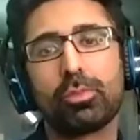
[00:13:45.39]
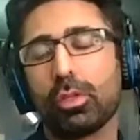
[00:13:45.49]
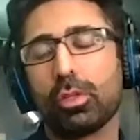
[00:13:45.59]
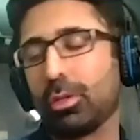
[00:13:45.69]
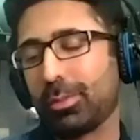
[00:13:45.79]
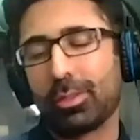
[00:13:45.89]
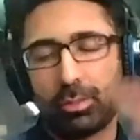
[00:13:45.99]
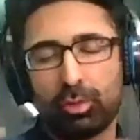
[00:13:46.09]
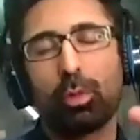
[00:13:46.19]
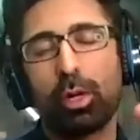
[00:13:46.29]
you know,
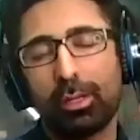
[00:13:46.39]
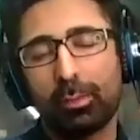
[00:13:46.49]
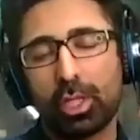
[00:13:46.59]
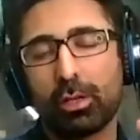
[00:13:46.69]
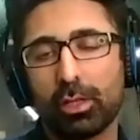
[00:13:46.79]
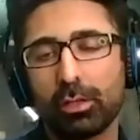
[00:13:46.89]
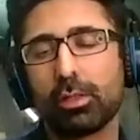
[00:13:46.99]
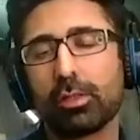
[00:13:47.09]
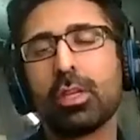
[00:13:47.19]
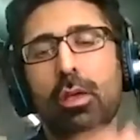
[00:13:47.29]
there's marketing
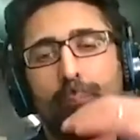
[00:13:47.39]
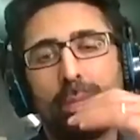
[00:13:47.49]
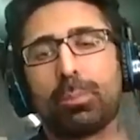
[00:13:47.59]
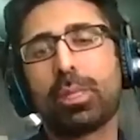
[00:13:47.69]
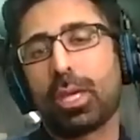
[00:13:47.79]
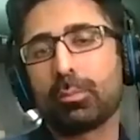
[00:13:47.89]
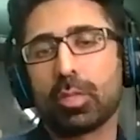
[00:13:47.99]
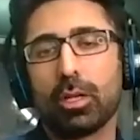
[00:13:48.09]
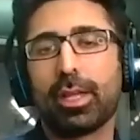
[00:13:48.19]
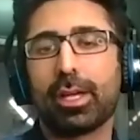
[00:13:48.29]
materials, PPMs,
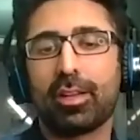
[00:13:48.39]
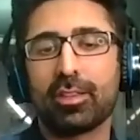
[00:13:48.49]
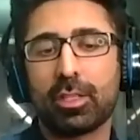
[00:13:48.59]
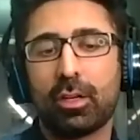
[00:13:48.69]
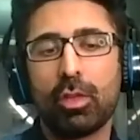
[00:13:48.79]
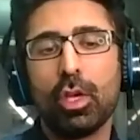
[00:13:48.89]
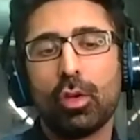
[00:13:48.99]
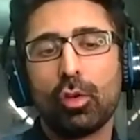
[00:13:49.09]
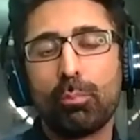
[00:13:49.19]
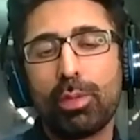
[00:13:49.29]
all of that kind of stuff,
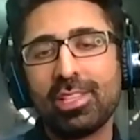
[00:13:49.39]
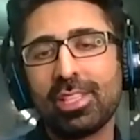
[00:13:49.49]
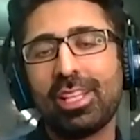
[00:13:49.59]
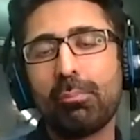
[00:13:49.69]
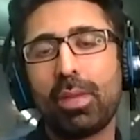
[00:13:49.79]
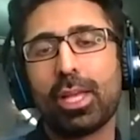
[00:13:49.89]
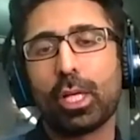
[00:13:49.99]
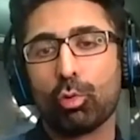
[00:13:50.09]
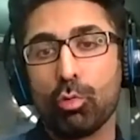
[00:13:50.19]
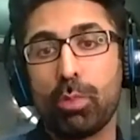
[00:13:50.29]
to basically make
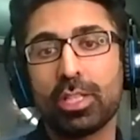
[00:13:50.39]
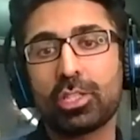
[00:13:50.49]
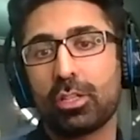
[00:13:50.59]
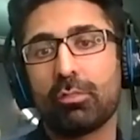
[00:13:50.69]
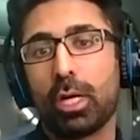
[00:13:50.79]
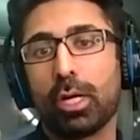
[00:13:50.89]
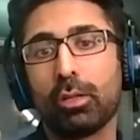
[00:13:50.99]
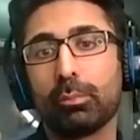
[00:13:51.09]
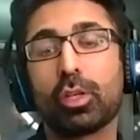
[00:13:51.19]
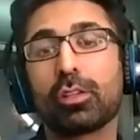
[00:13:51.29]
a robust enough
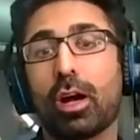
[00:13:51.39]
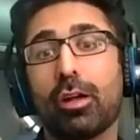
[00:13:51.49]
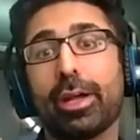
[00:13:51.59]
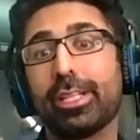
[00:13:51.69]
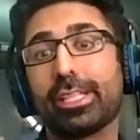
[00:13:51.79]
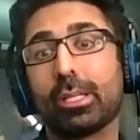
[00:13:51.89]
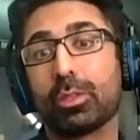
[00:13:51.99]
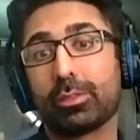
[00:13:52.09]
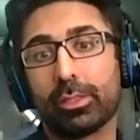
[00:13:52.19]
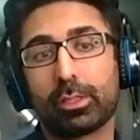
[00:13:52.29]
model. Because our idea was,
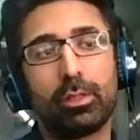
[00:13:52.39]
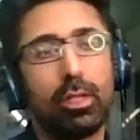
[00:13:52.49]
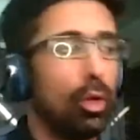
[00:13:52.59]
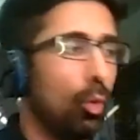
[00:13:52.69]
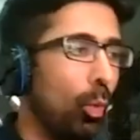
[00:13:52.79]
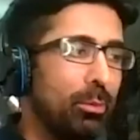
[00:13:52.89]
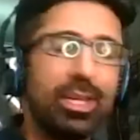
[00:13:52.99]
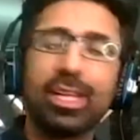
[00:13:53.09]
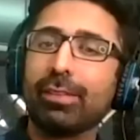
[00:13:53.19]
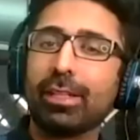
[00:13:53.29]
look, when we
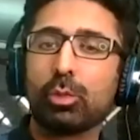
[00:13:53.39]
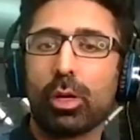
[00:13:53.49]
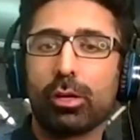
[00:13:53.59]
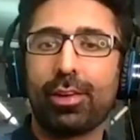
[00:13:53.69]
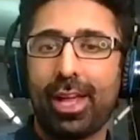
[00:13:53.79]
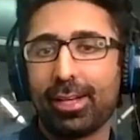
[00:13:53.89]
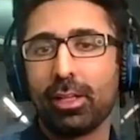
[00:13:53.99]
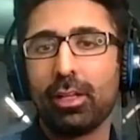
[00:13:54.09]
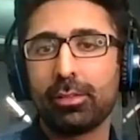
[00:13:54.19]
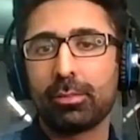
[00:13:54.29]
give it to one of our
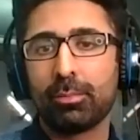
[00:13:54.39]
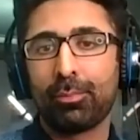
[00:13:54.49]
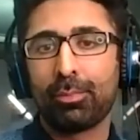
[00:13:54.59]
analysts,